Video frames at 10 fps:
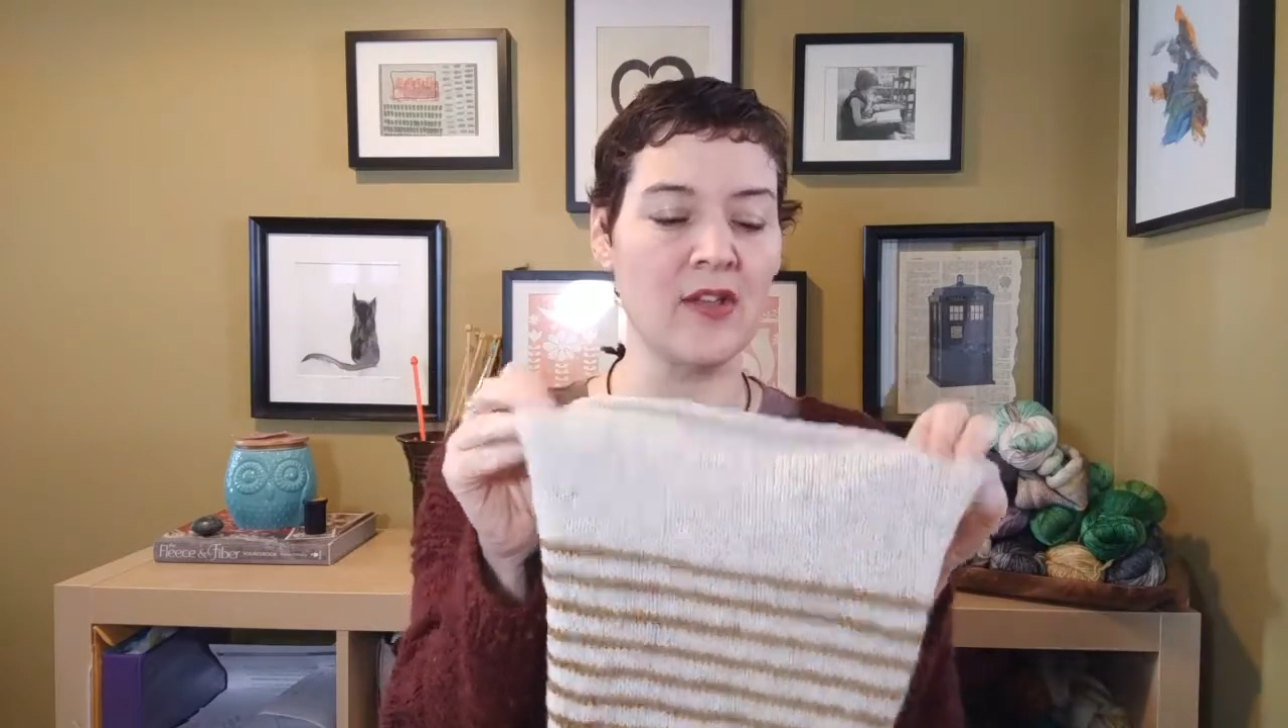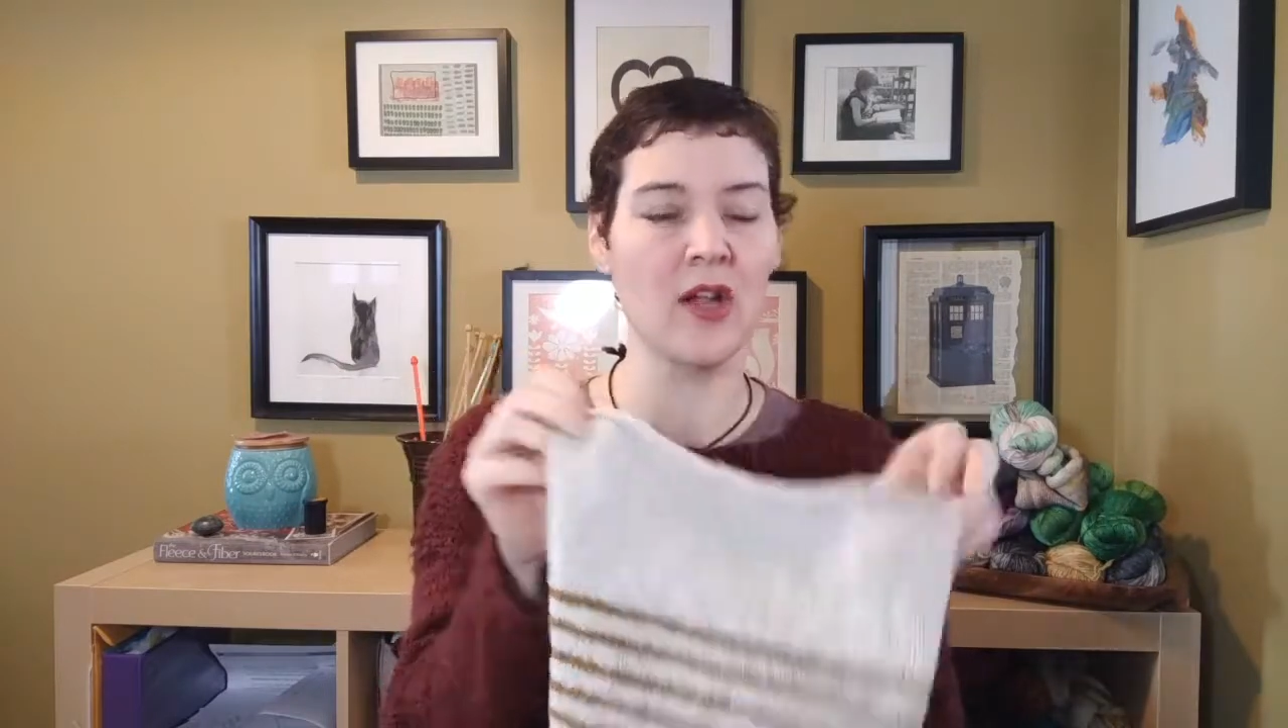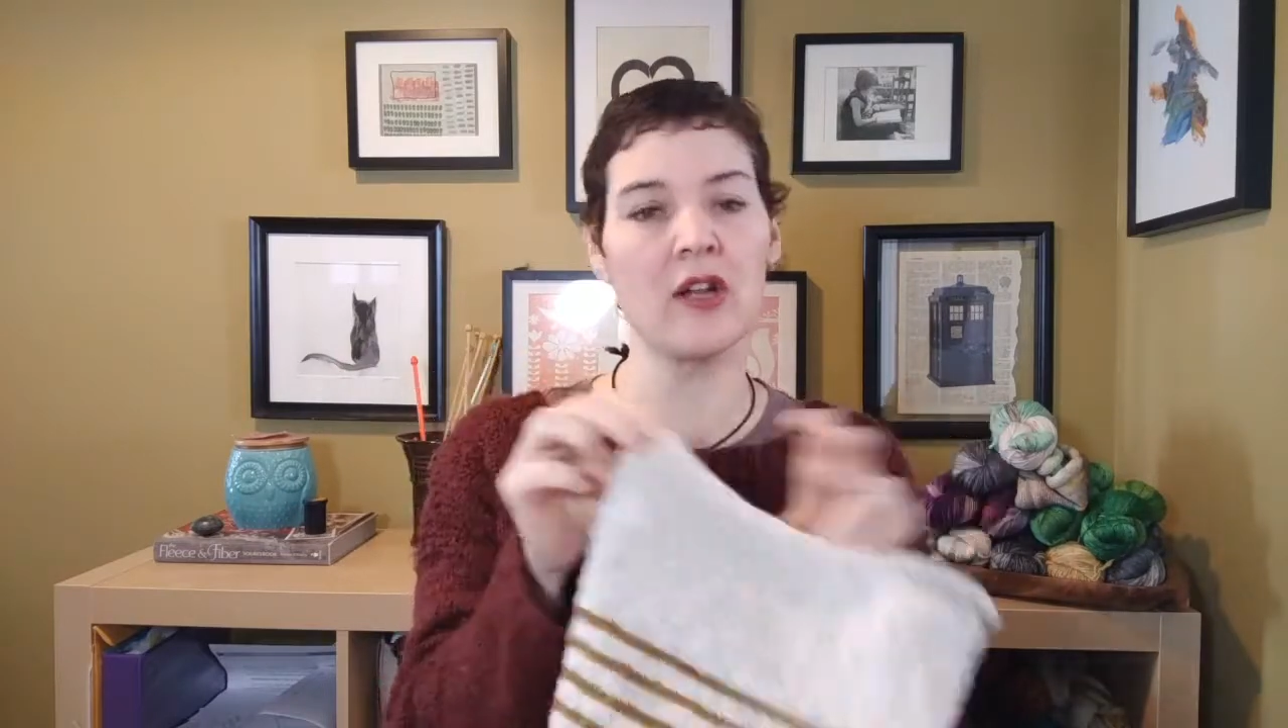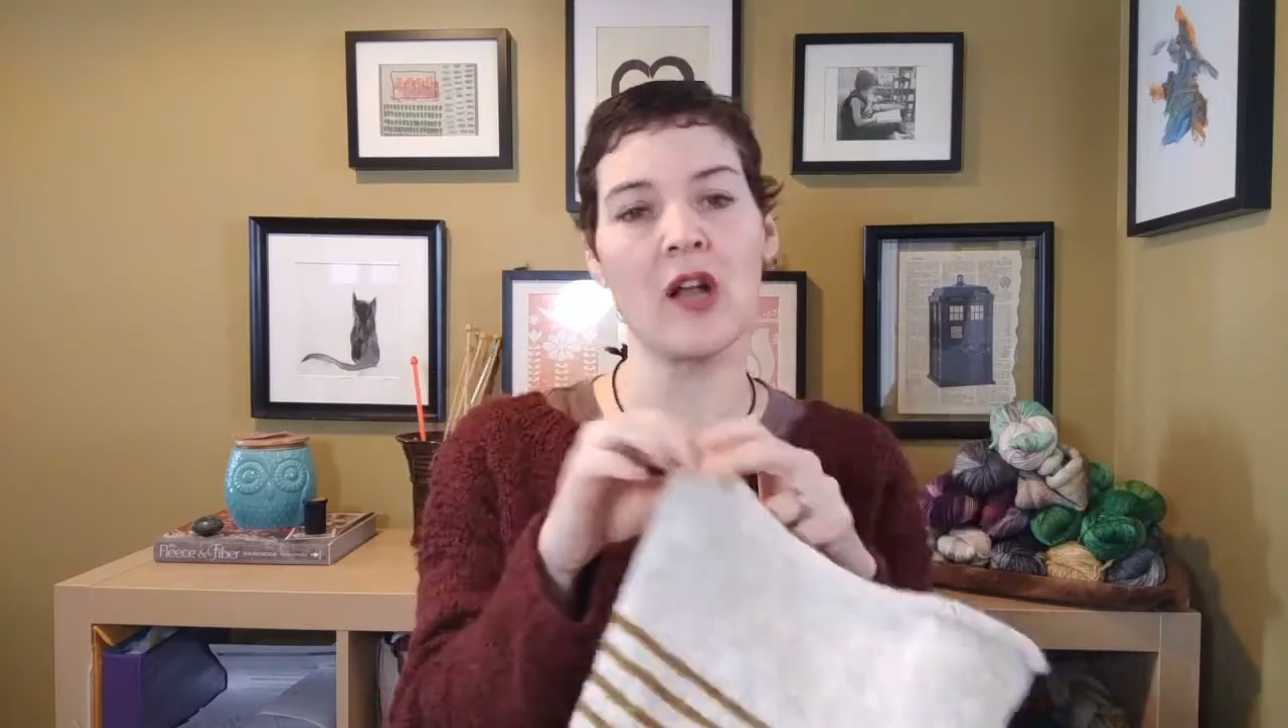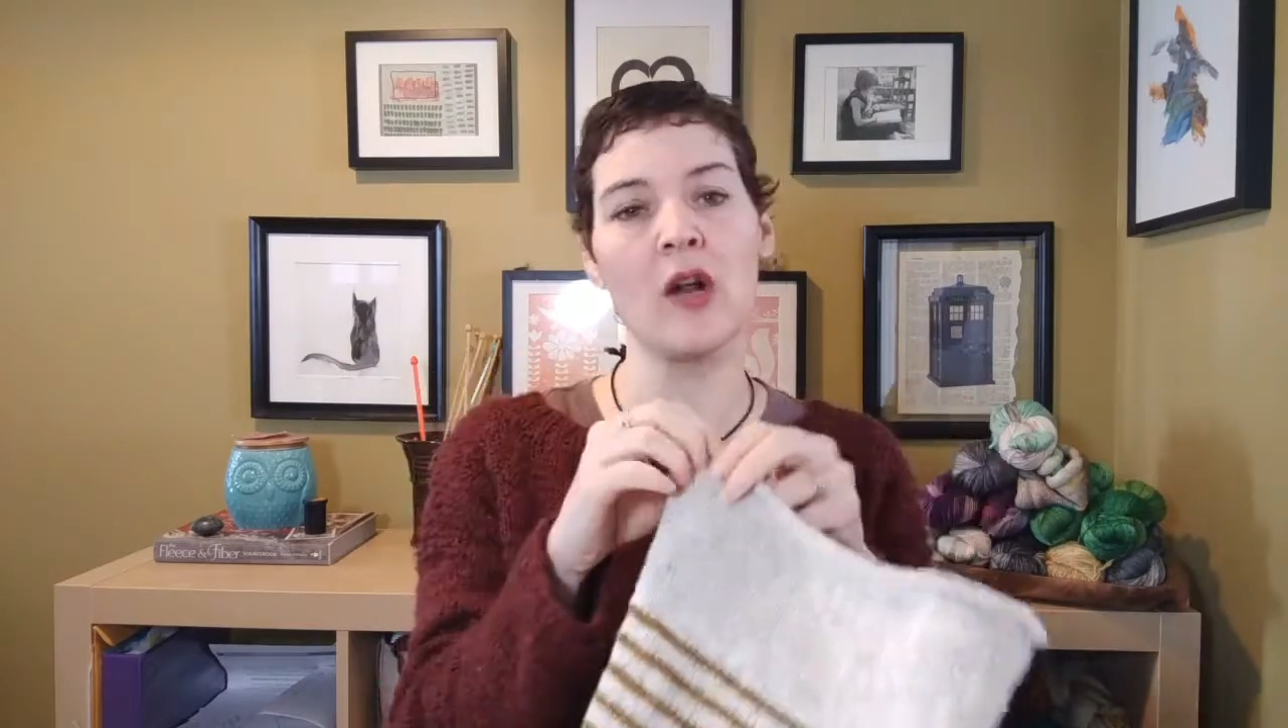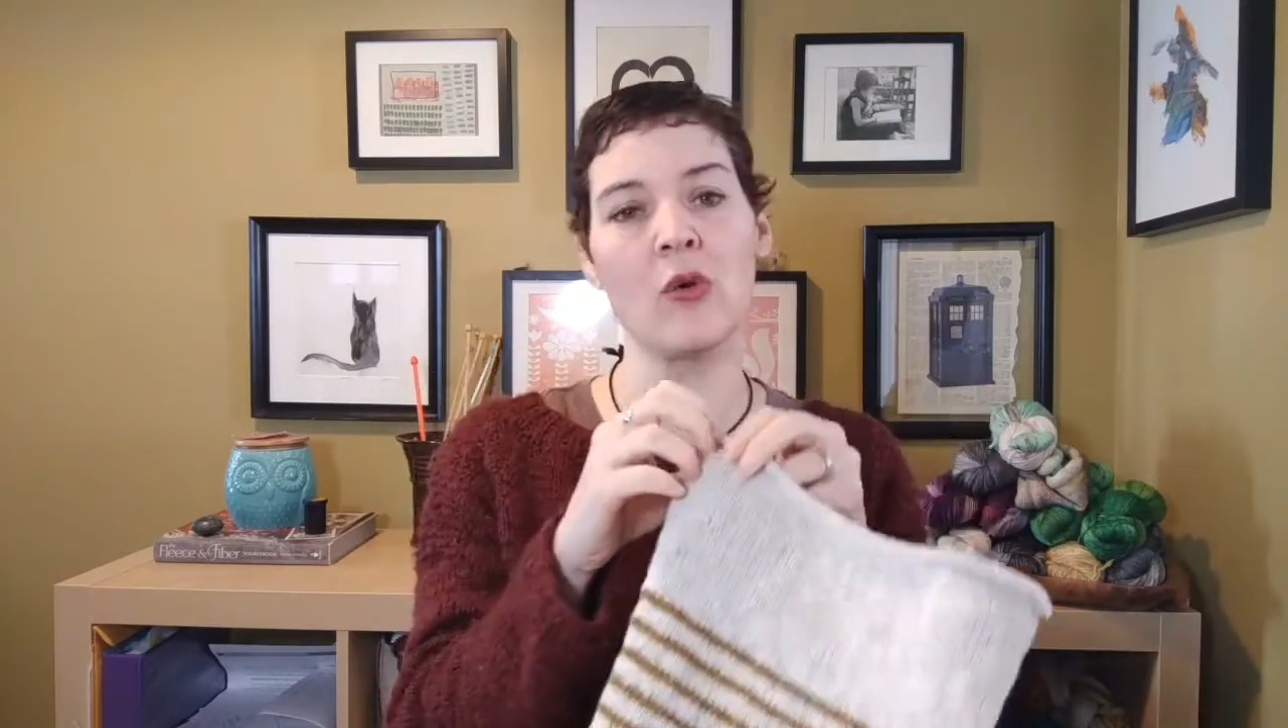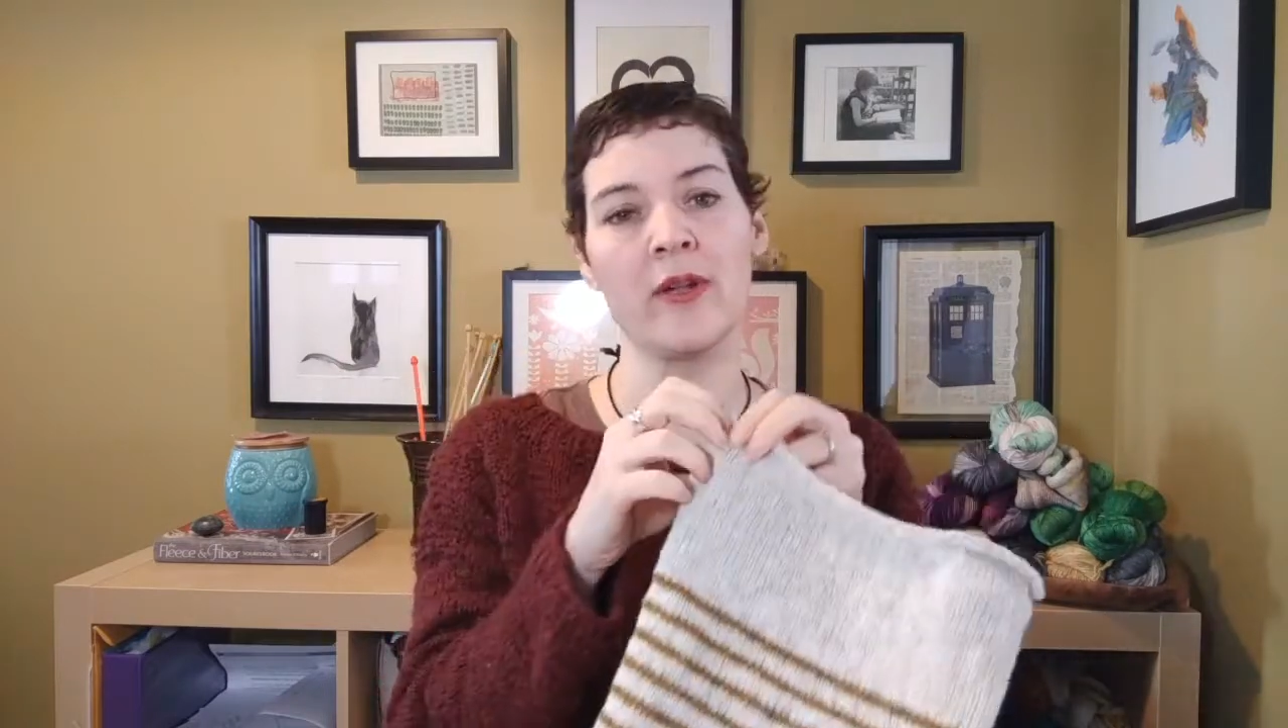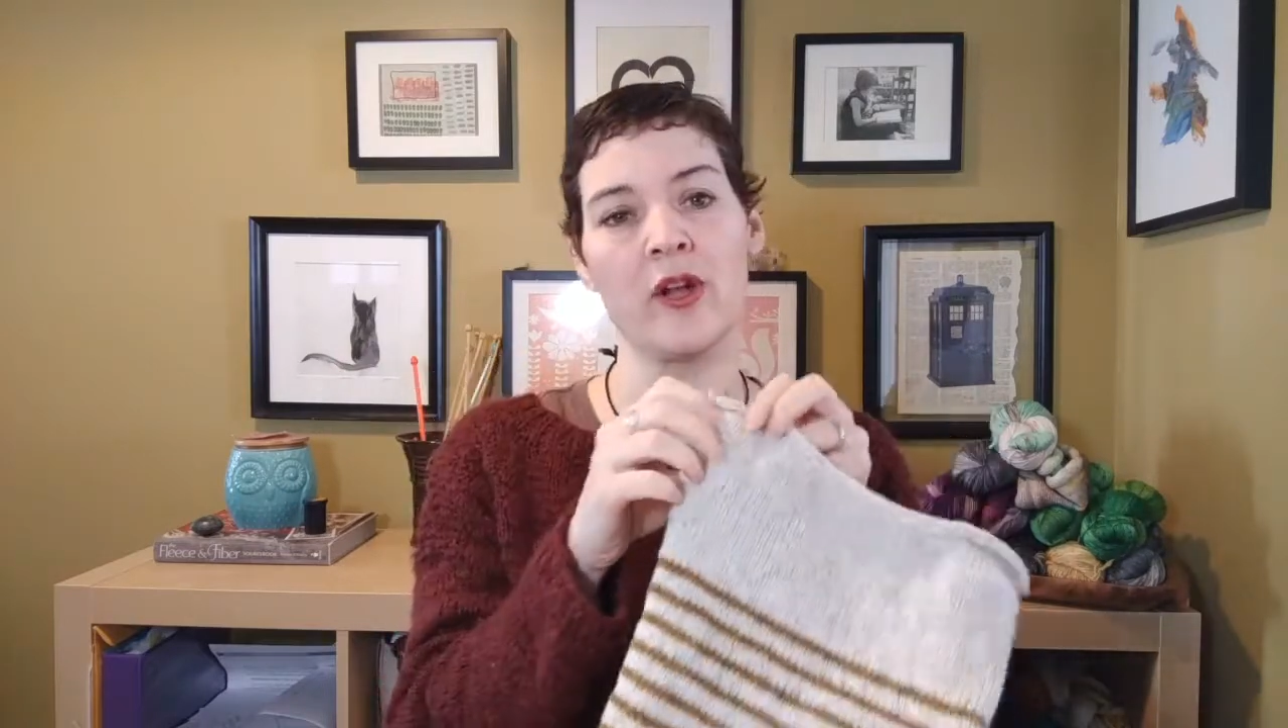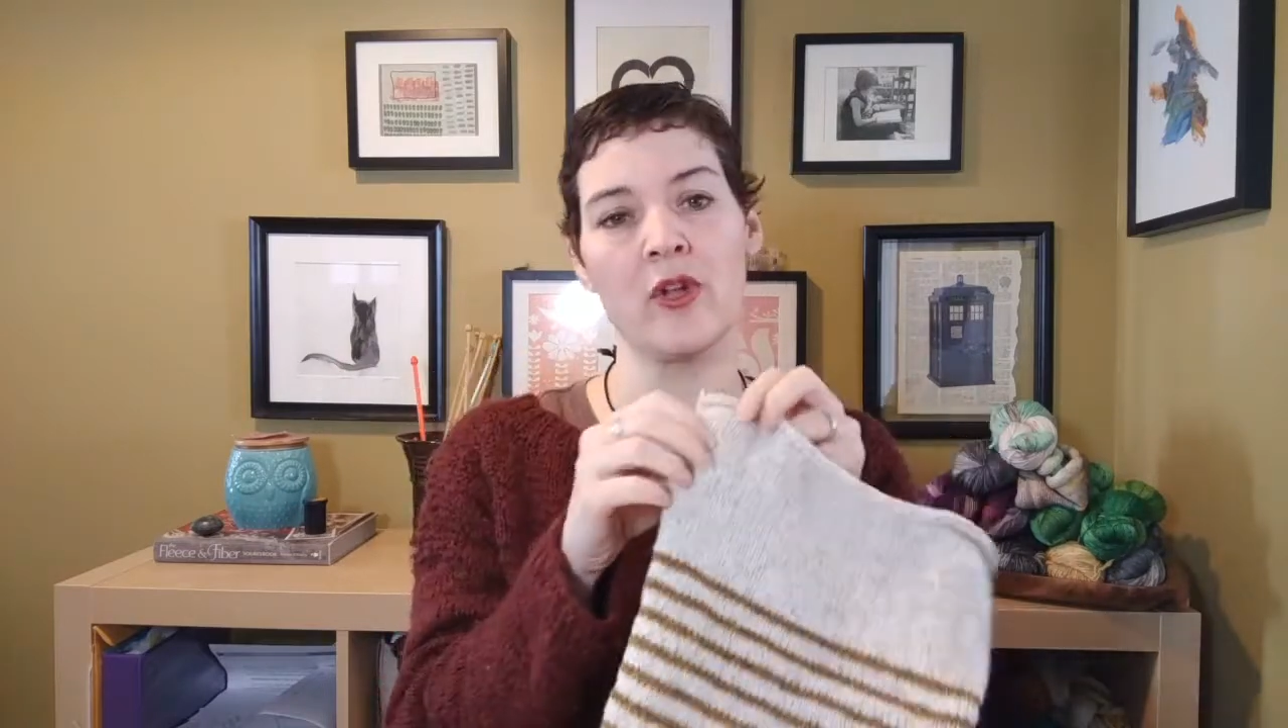and not only are